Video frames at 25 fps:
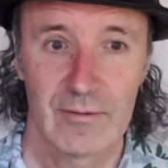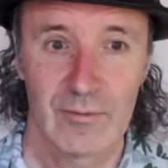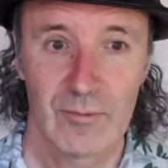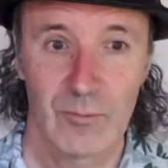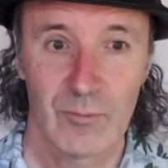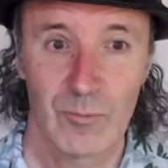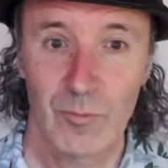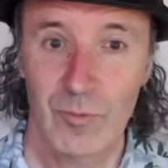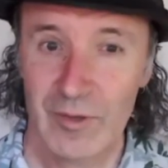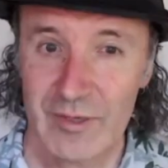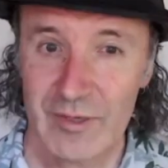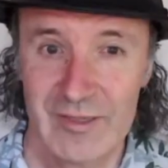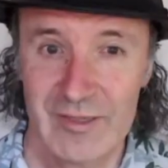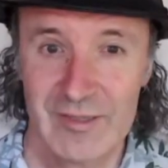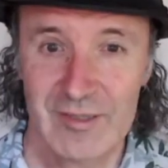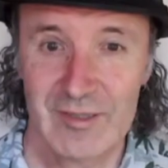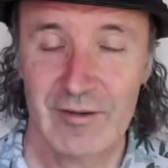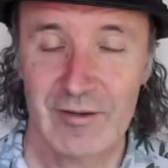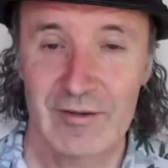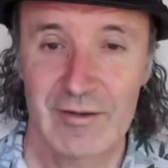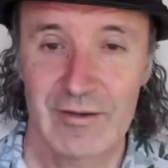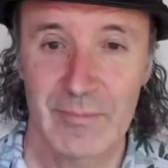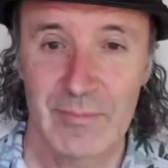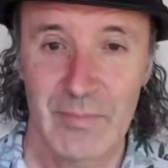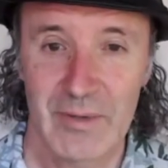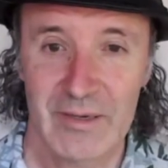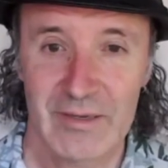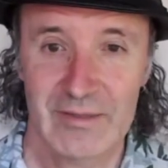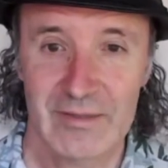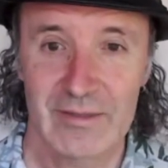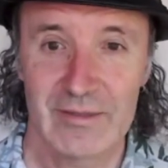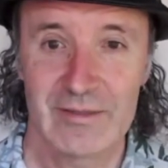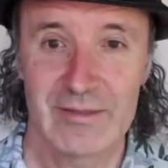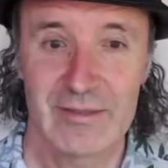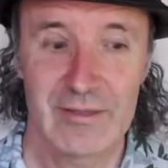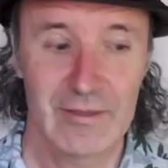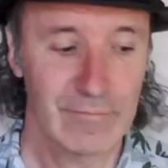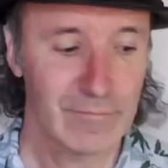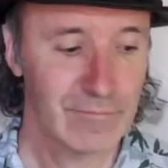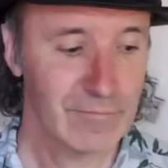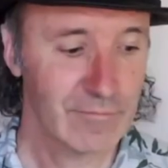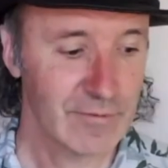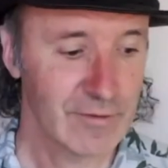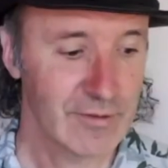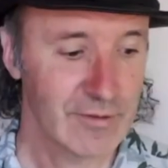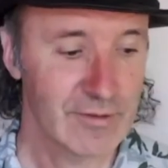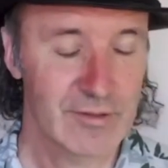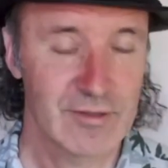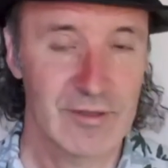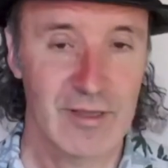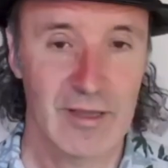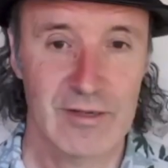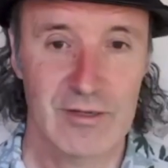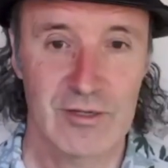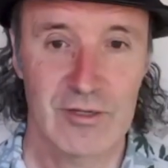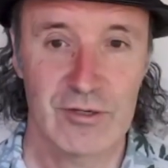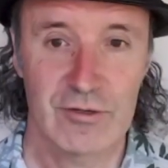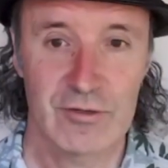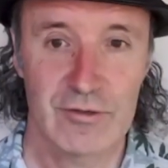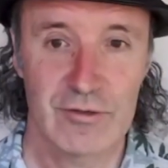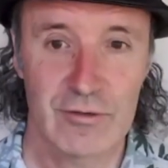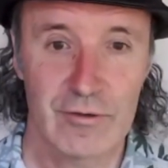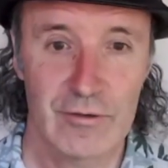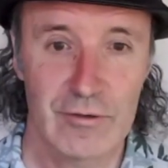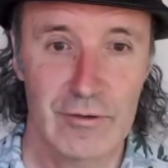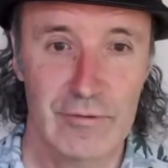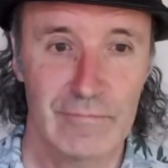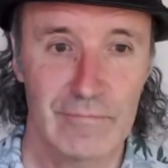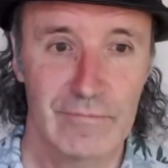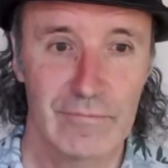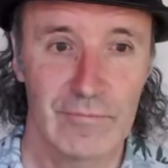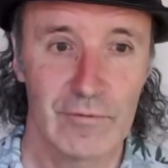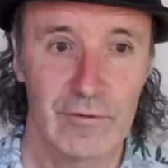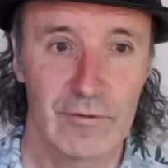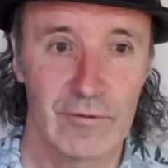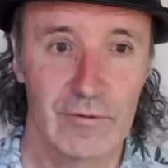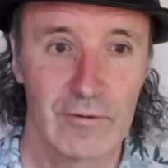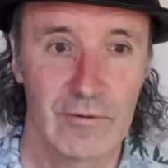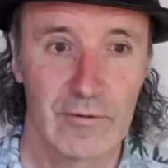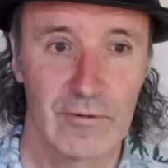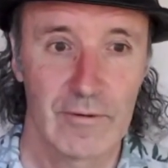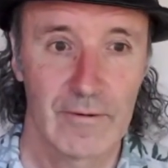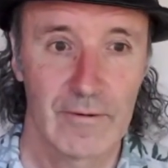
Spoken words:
What is going to make the difference that you yearn for?